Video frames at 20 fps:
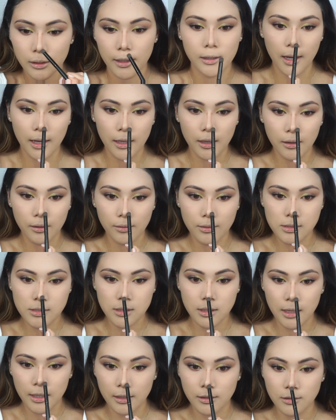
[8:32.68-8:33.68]
I
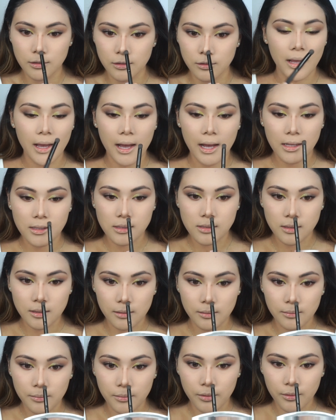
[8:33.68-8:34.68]
always like to add
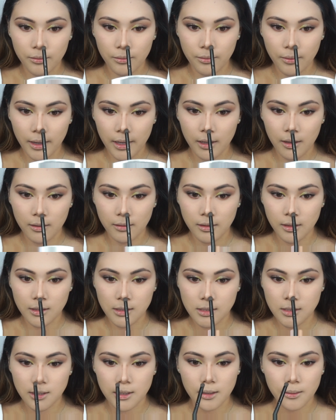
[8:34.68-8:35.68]
some right on the
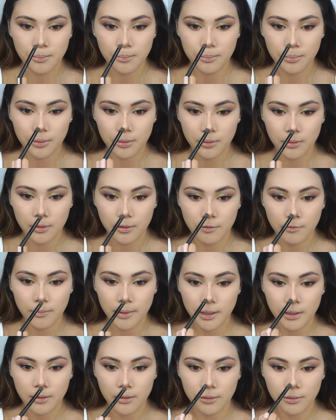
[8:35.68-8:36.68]
tip of
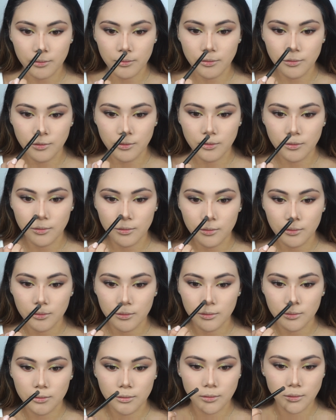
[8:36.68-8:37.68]
my nose.
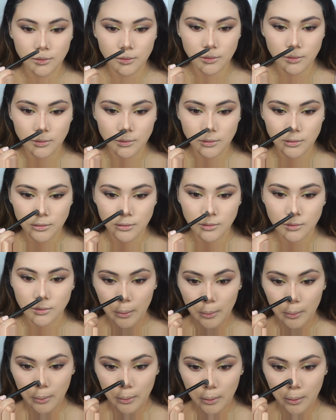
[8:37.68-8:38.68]

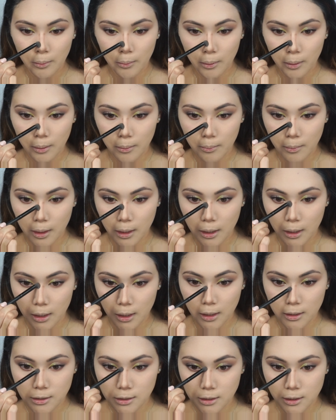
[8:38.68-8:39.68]
You really want to make
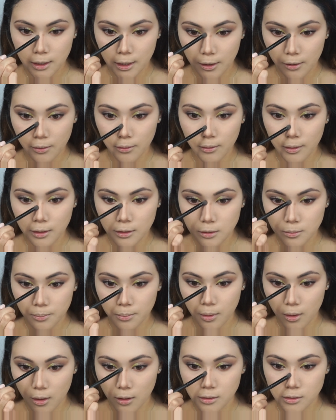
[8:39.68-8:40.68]
it as narrow as
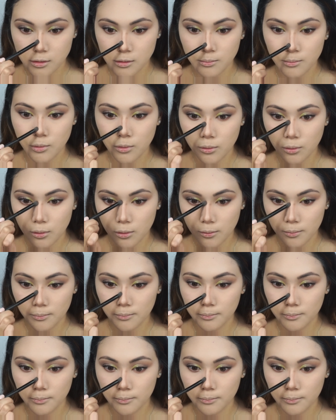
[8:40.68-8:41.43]
possible.